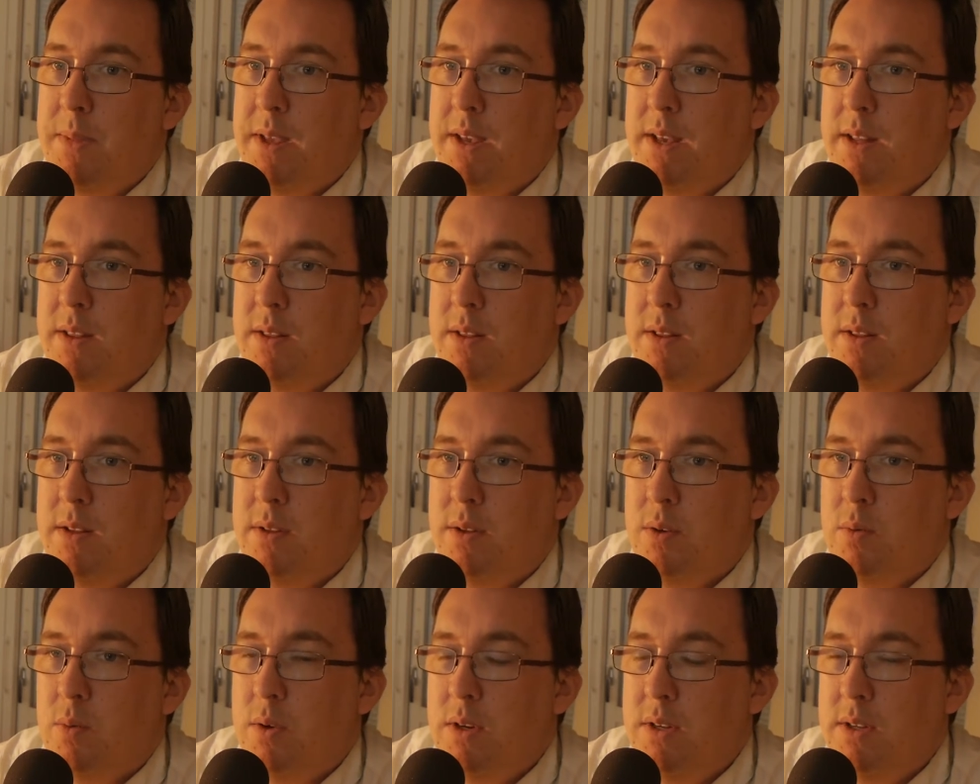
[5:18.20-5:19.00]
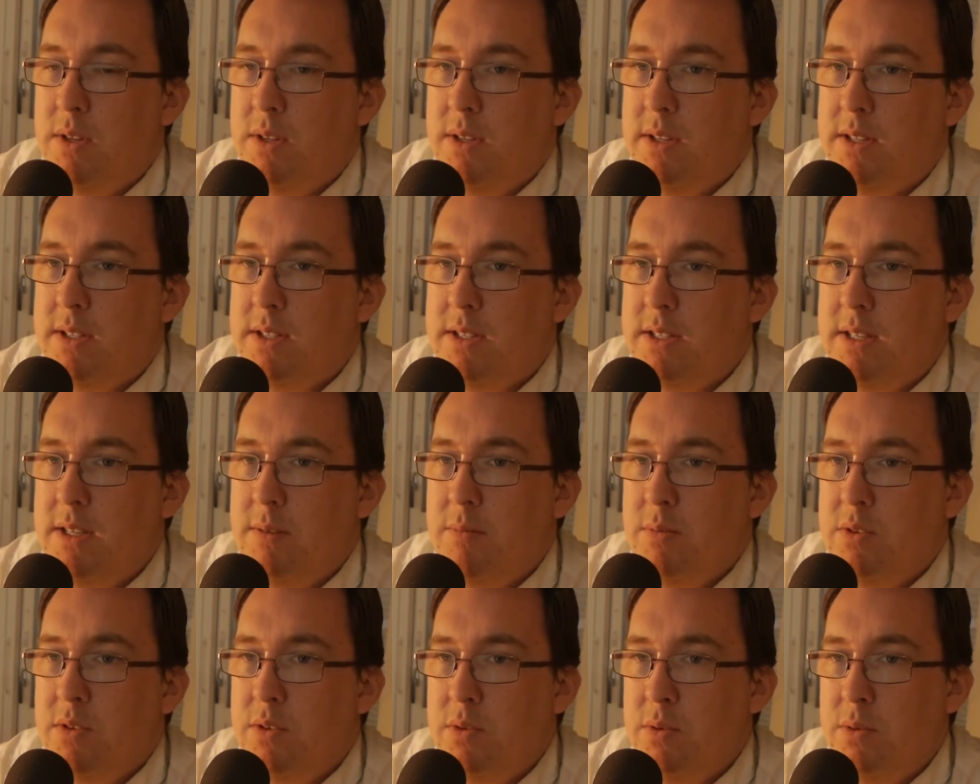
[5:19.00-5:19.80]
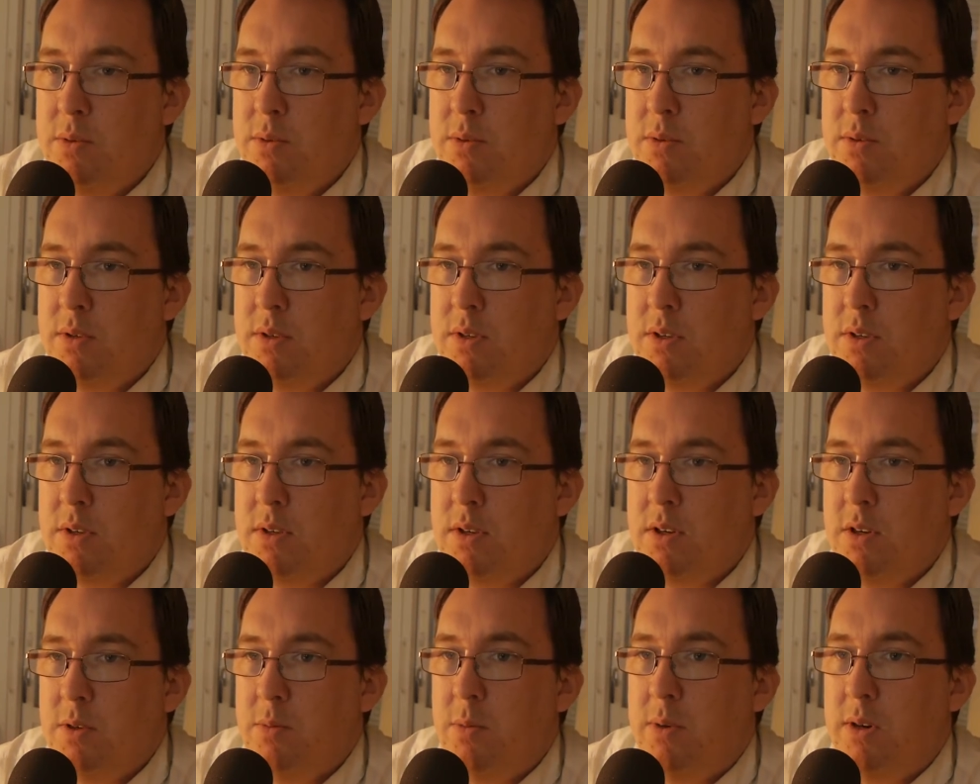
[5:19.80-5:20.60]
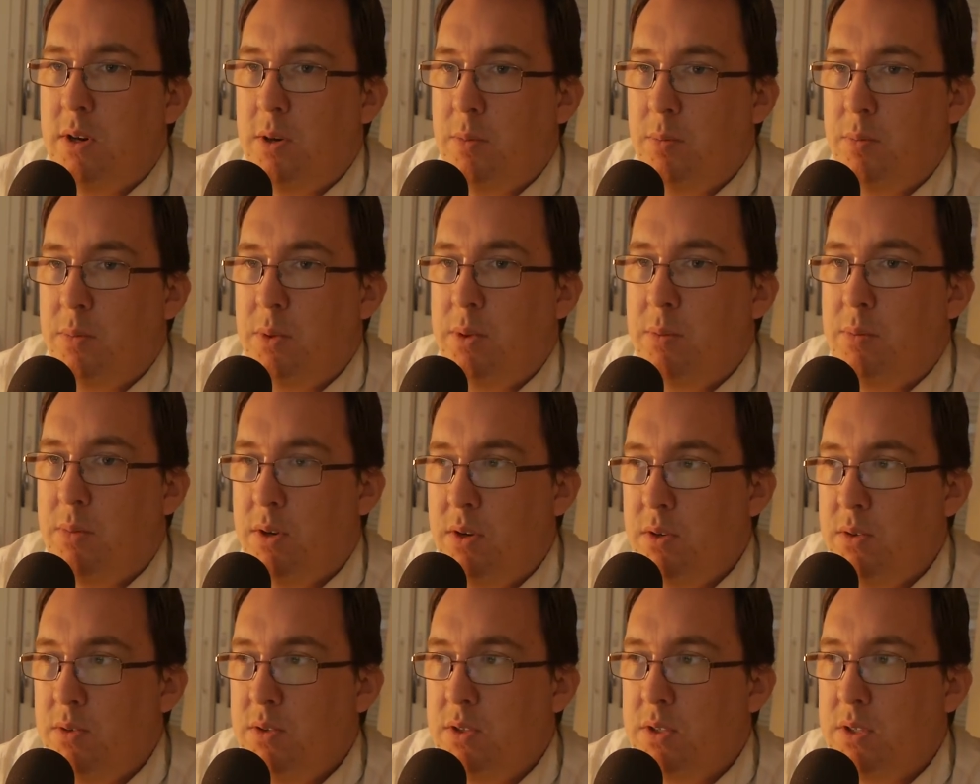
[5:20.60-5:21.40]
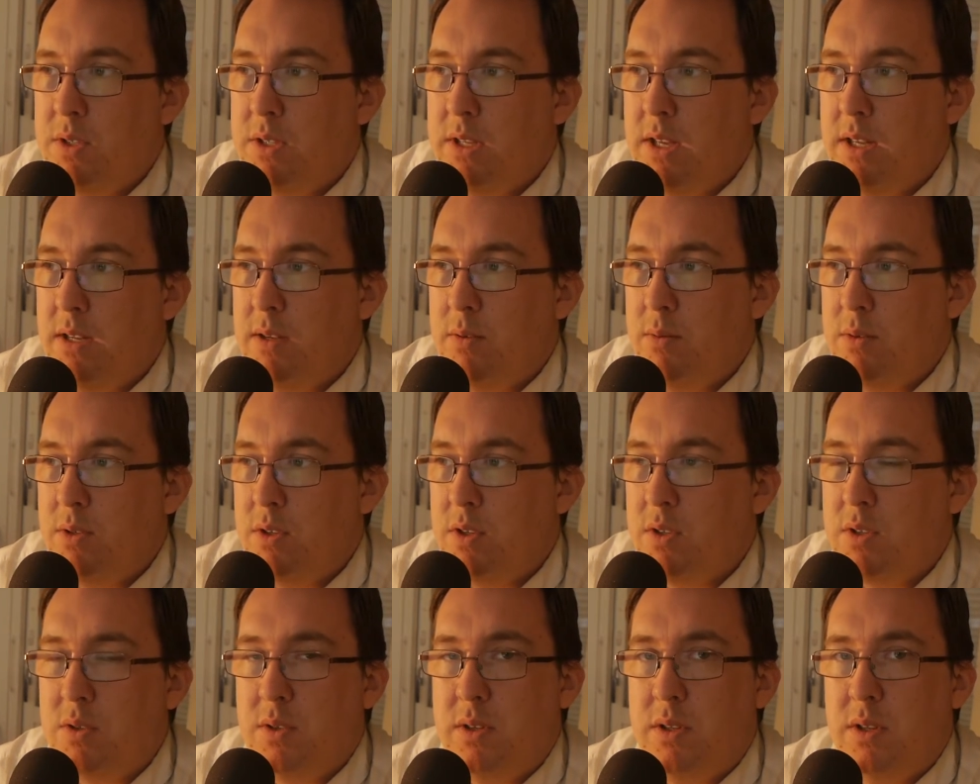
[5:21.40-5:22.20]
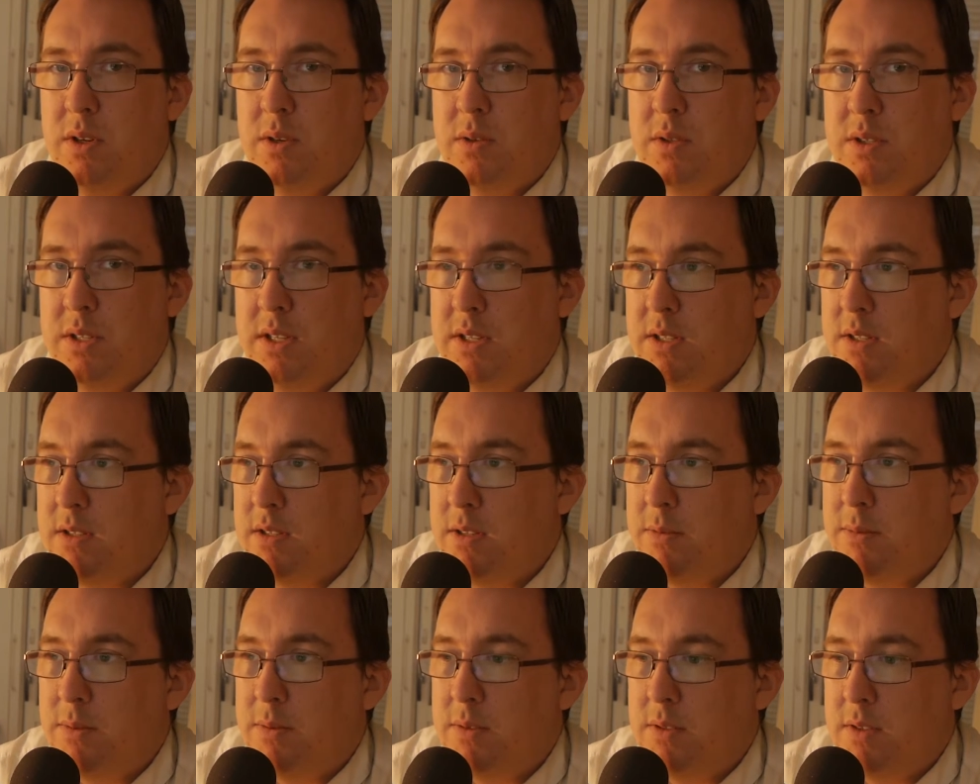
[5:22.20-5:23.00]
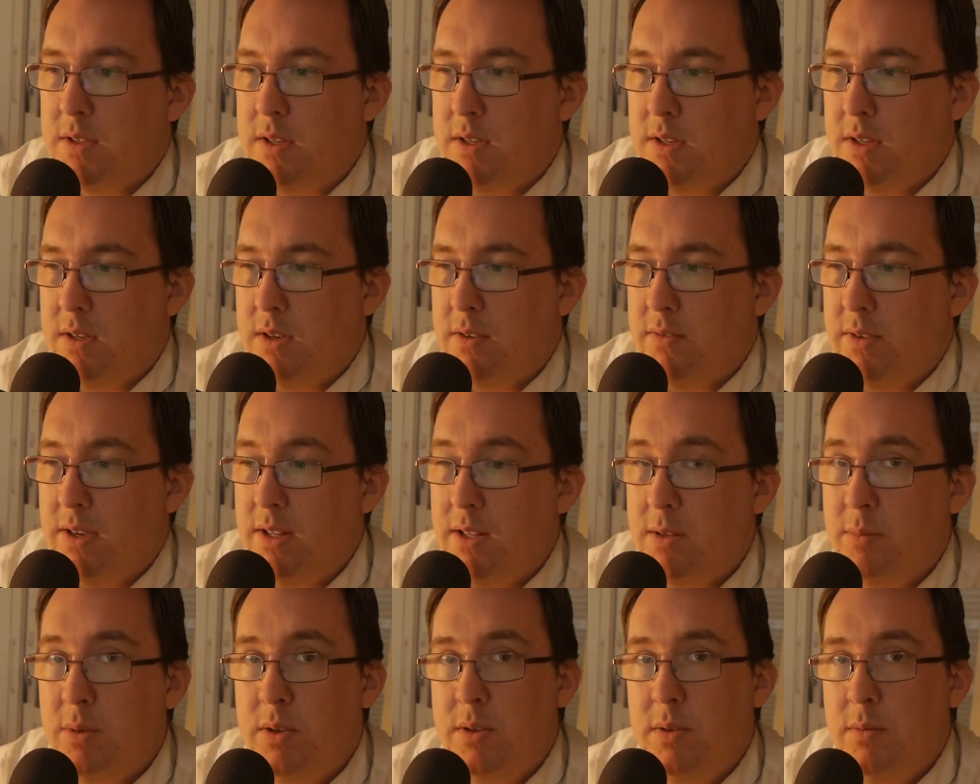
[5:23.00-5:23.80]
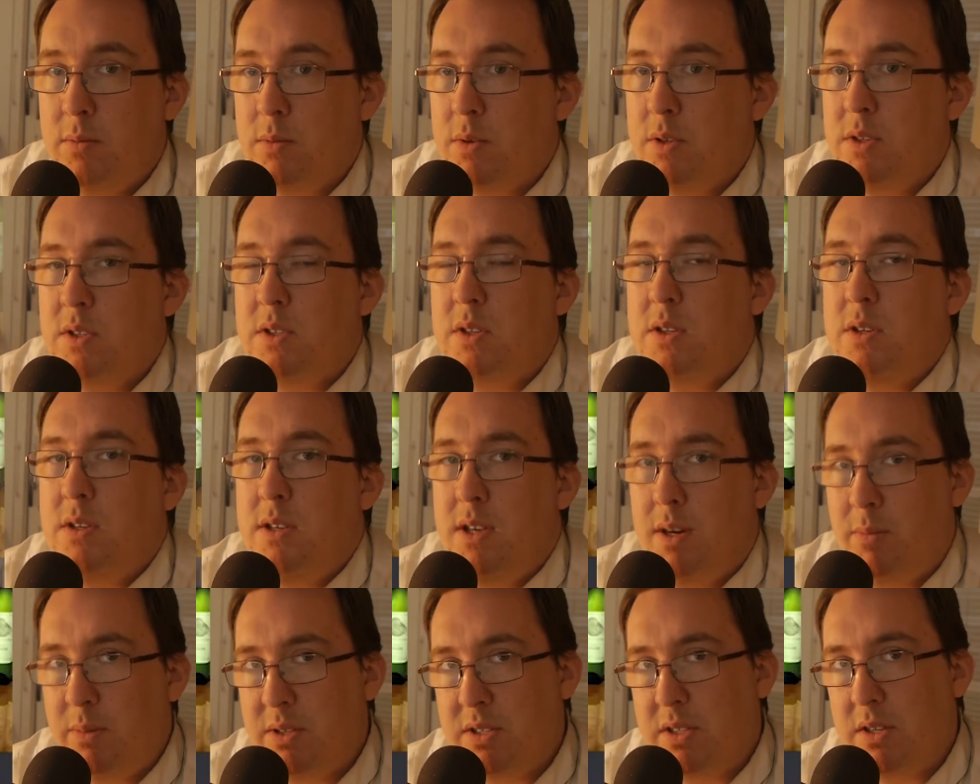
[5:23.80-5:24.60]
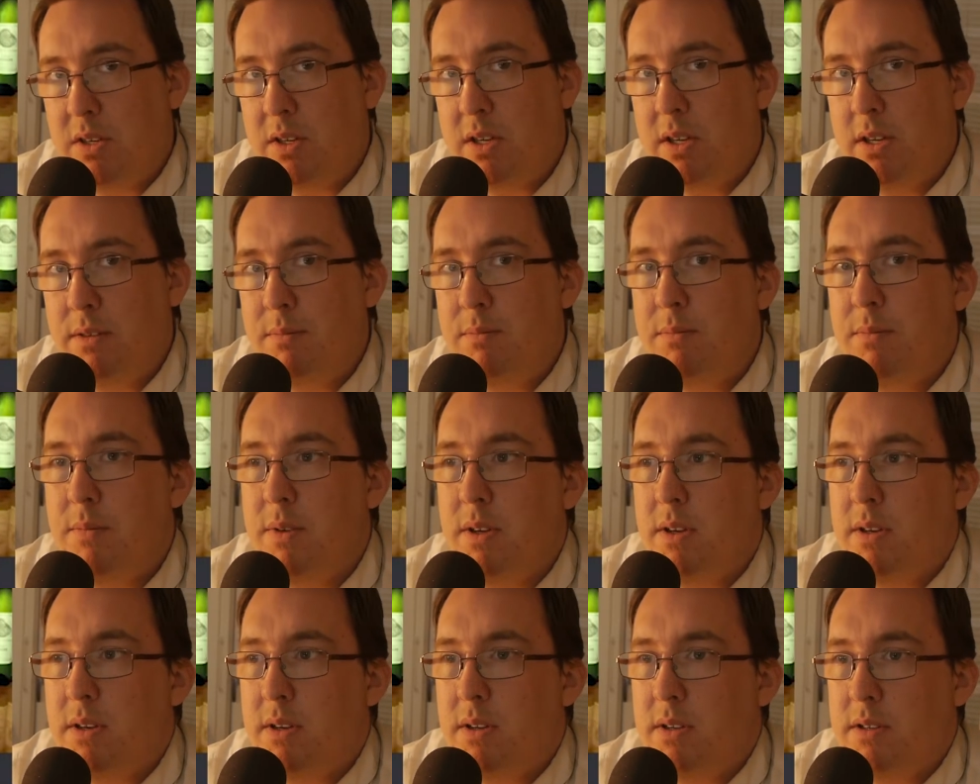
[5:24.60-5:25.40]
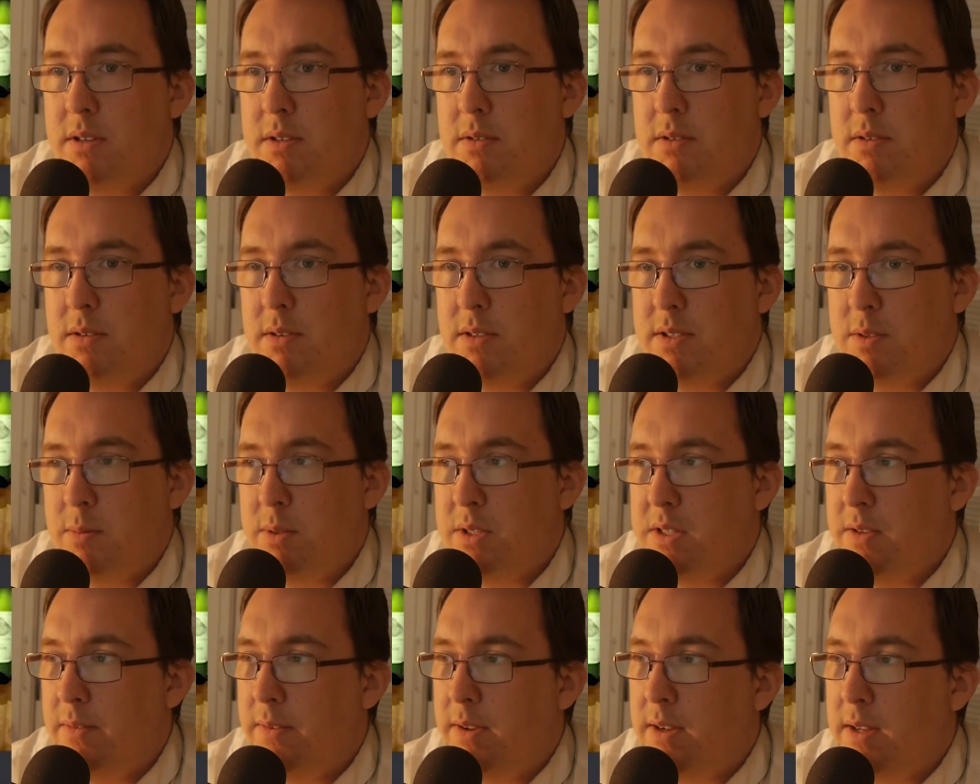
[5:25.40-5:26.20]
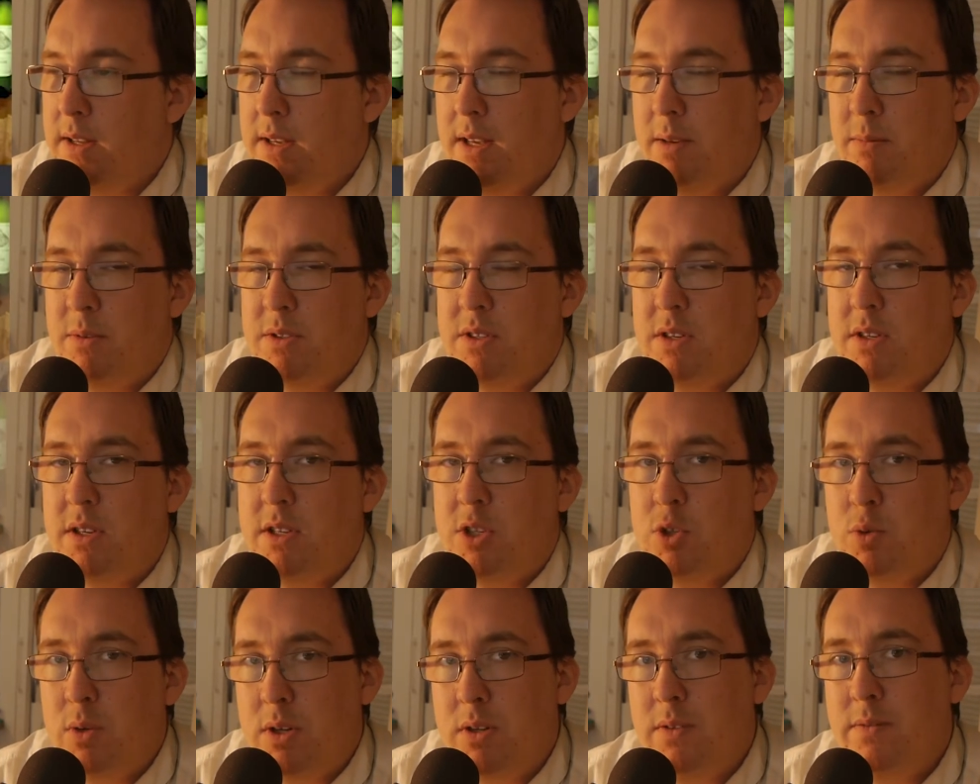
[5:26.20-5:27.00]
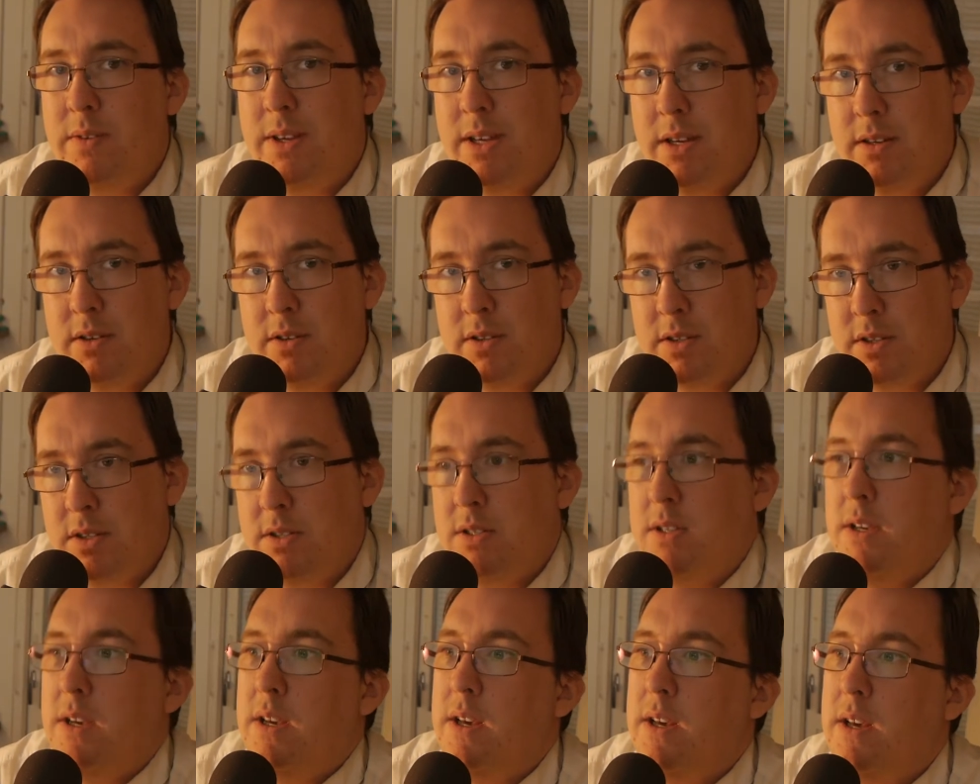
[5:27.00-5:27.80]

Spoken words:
And the one that seemed to come up the most, and it was also in the hostess clubs available, was Yamazaki, specifically Yamazaki 12 years.